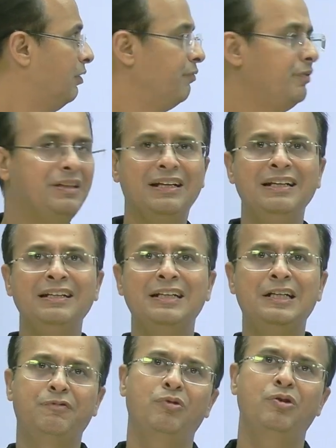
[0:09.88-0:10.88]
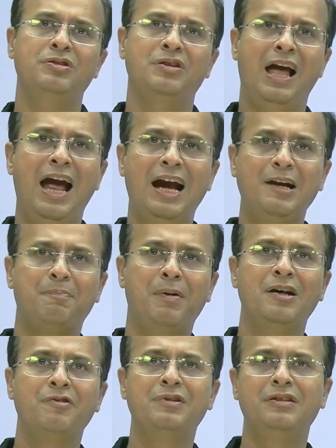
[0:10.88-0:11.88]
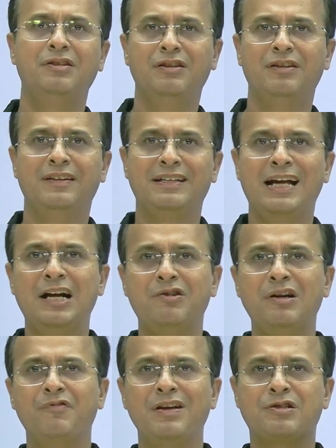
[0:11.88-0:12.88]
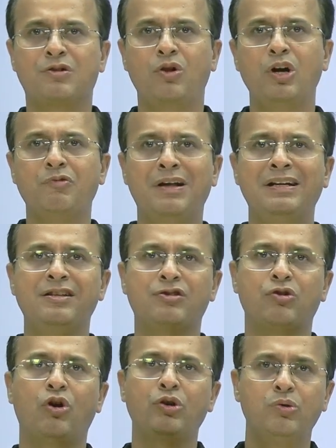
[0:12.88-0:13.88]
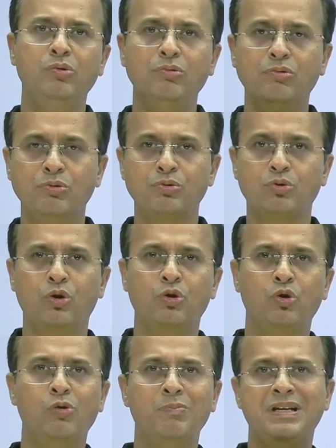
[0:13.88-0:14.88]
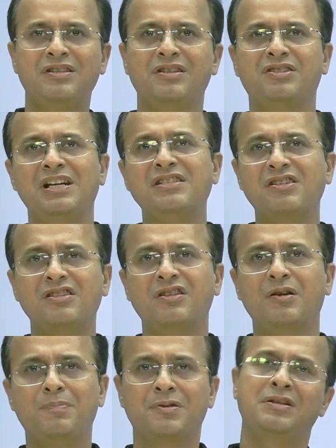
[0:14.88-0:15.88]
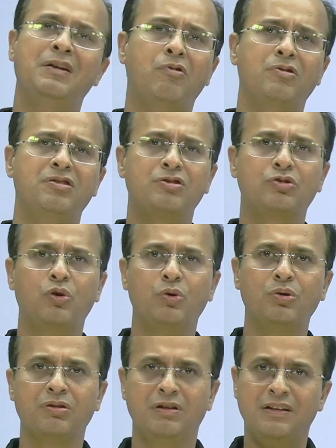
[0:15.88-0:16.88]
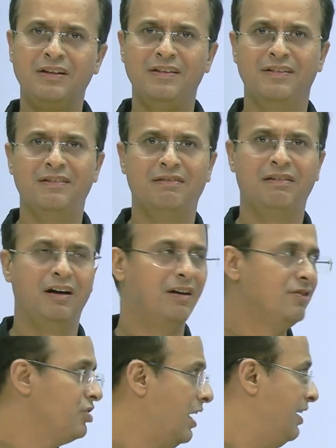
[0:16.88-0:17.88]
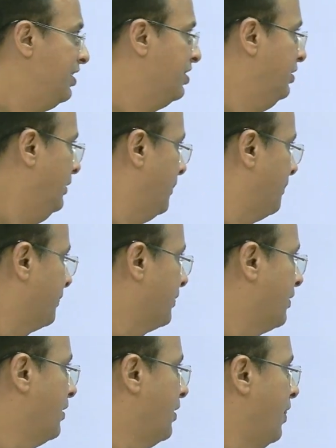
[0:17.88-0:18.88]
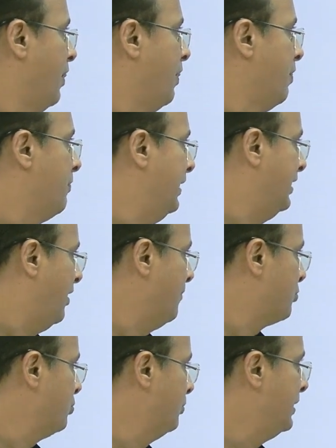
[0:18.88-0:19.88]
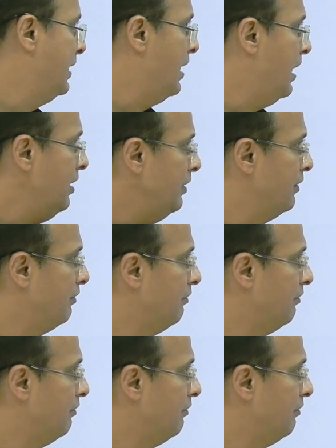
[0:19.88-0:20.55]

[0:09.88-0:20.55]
we think it was at par with CAT 25 slot 1 and slot 2. So no major changes in the percent versus score chart here. When it comes to DLR,